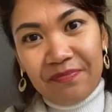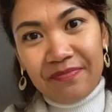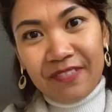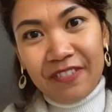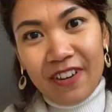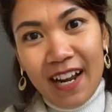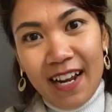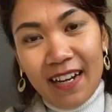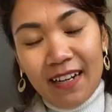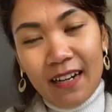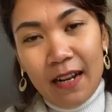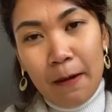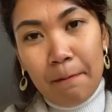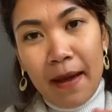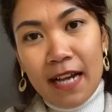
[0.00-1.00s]
right?
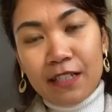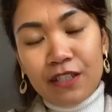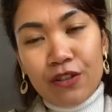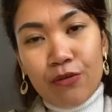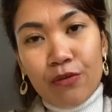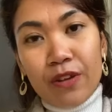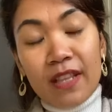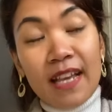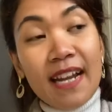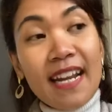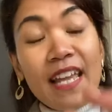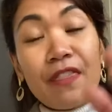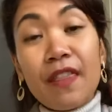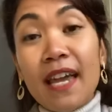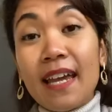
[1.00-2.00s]
Passes through the land
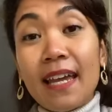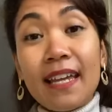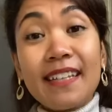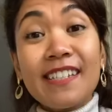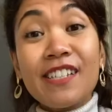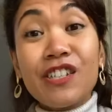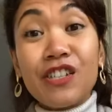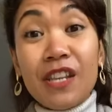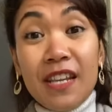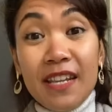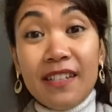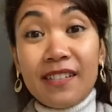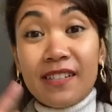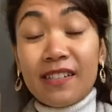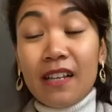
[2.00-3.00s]
and it
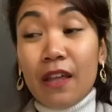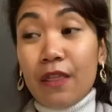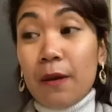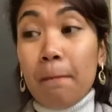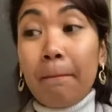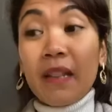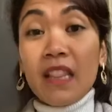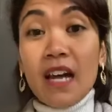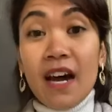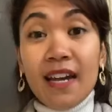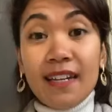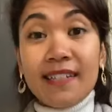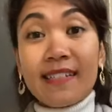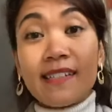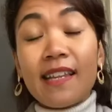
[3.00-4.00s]
sees the
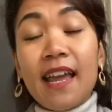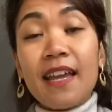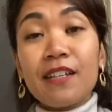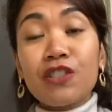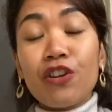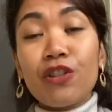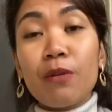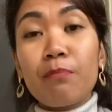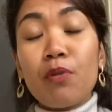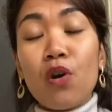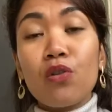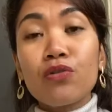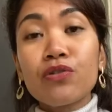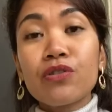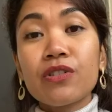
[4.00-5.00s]
blood stains on the
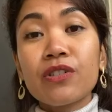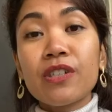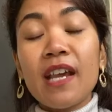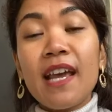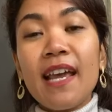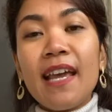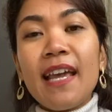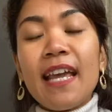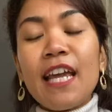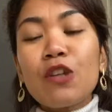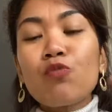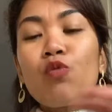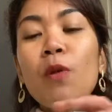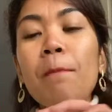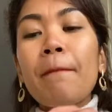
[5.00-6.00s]
posts, it
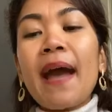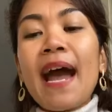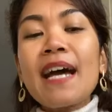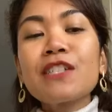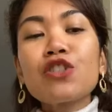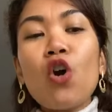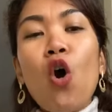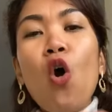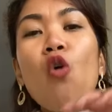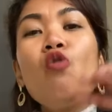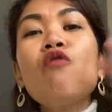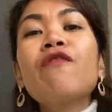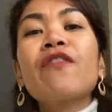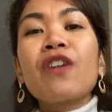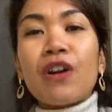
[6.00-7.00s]
will pass
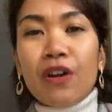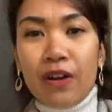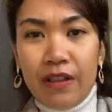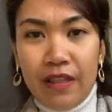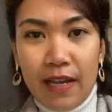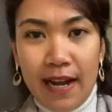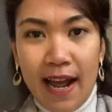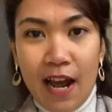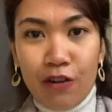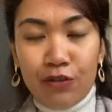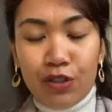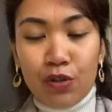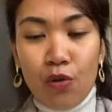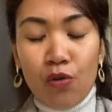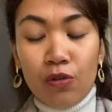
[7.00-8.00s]
over that
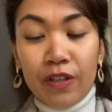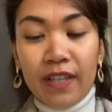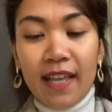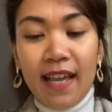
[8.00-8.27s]
household